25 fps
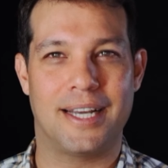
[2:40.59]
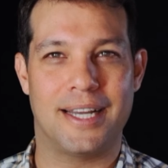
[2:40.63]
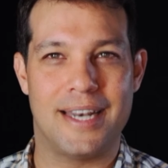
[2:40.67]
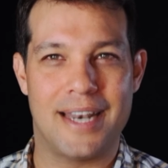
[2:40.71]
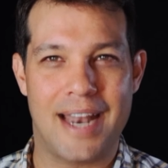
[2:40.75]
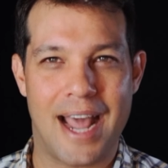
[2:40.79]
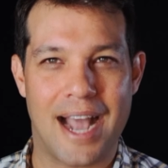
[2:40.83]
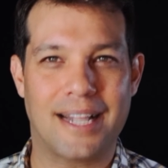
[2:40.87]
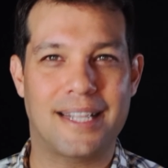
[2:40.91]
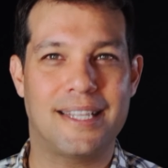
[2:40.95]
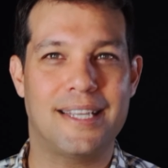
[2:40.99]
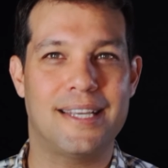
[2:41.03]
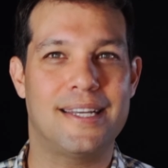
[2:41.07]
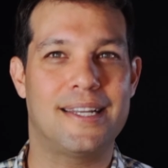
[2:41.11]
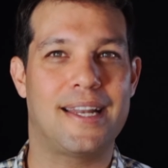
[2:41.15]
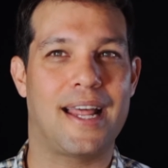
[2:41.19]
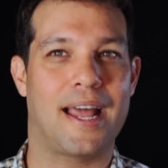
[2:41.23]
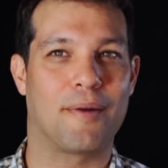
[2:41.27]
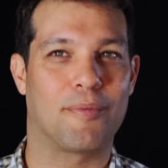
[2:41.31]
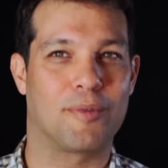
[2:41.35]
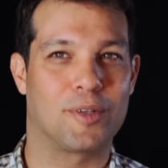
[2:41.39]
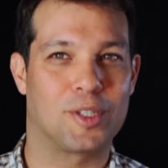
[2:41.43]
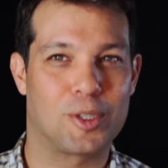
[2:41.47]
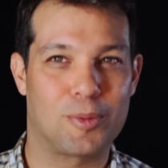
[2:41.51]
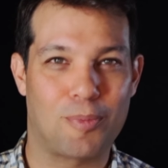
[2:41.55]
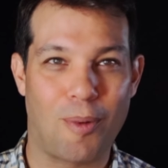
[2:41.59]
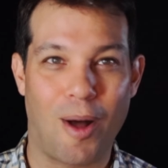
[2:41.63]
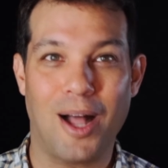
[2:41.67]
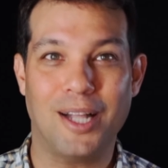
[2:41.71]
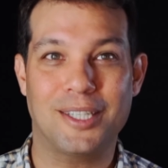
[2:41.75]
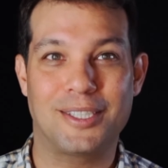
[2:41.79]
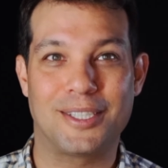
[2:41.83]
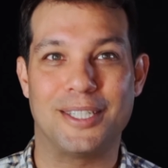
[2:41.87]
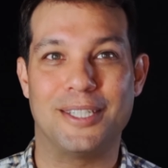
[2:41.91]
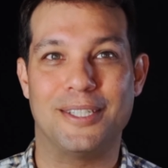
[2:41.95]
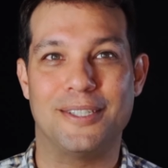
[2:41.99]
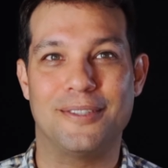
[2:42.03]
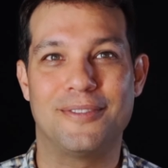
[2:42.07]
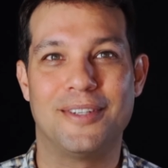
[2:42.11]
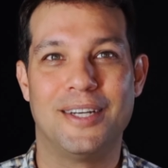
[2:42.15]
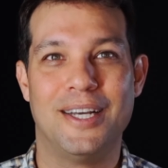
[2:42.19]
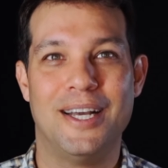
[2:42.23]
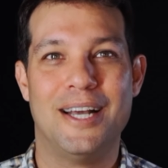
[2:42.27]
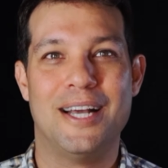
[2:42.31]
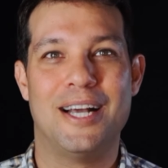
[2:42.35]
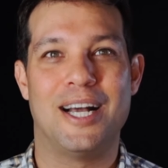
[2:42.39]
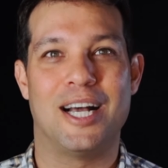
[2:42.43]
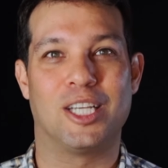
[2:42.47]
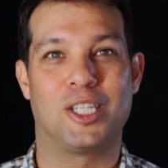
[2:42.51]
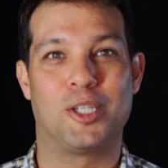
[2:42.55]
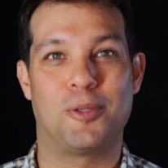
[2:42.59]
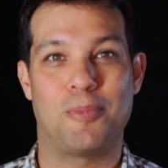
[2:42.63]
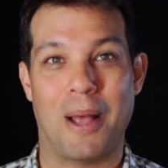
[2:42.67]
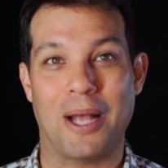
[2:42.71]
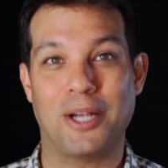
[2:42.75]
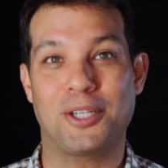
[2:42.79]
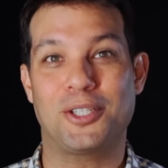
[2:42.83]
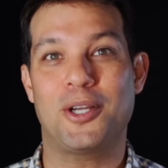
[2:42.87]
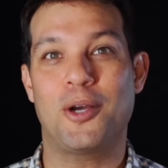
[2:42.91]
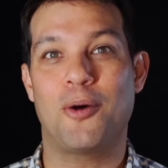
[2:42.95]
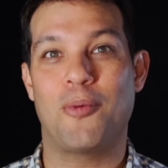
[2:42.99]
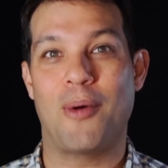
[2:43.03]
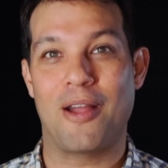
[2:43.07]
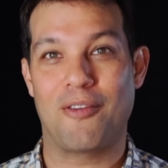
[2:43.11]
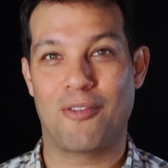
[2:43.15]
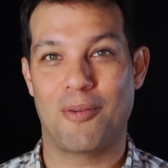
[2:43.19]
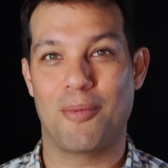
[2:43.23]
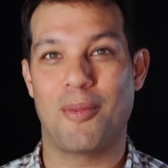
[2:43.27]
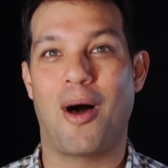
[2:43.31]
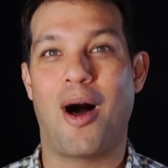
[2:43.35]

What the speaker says: connected and responsive, especially away from the